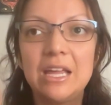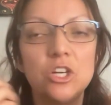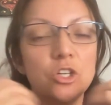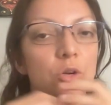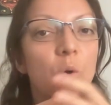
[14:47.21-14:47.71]

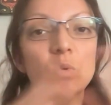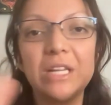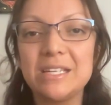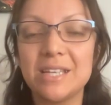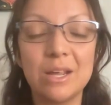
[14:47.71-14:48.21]
it should
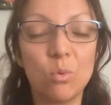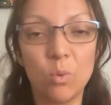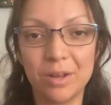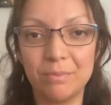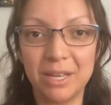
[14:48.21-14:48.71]
only take
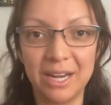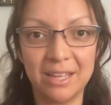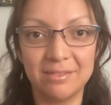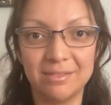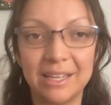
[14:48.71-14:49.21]
1 minute,